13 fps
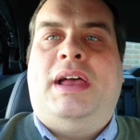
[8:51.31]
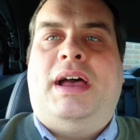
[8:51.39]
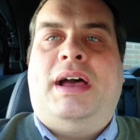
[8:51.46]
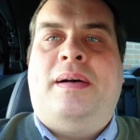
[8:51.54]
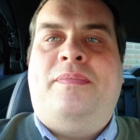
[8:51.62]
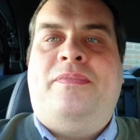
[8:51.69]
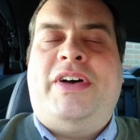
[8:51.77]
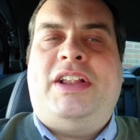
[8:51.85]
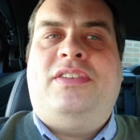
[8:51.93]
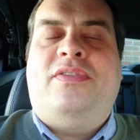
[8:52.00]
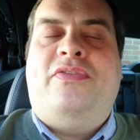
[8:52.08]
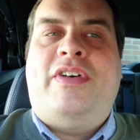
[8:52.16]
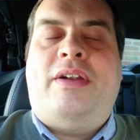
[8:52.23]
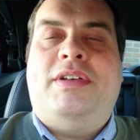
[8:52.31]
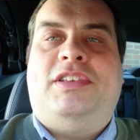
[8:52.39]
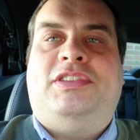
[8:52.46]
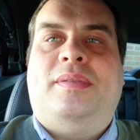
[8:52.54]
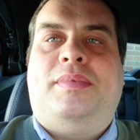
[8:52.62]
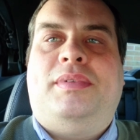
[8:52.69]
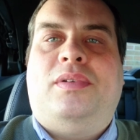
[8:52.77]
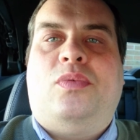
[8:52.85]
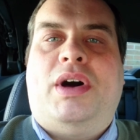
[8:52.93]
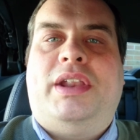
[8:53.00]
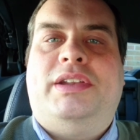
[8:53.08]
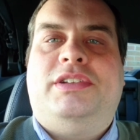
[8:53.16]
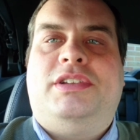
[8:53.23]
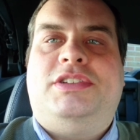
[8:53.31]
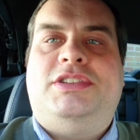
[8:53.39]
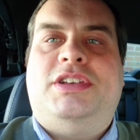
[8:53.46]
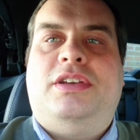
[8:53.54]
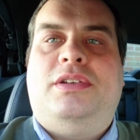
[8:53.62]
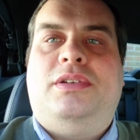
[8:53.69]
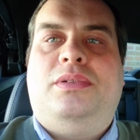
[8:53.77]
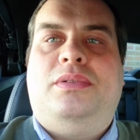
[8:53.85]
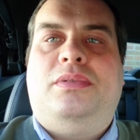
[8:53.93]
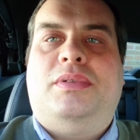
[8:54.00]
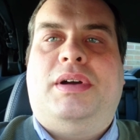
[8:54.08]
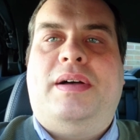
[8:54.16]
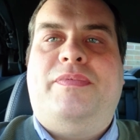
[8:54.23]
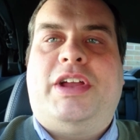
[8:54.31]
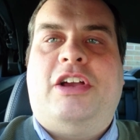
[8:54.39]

Um, that's a very similar one to um,